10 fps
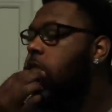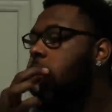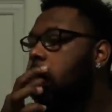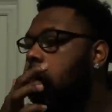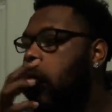
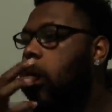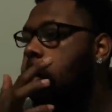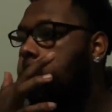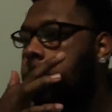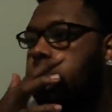Your goal is
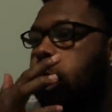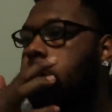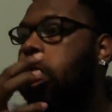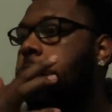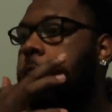ten.
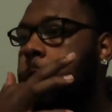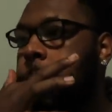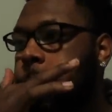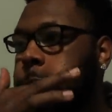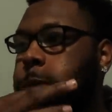
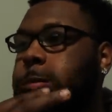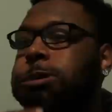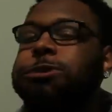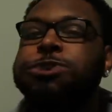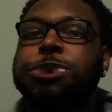
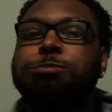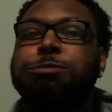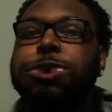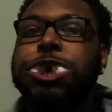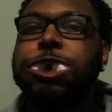Chubby
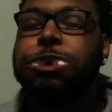Bunny.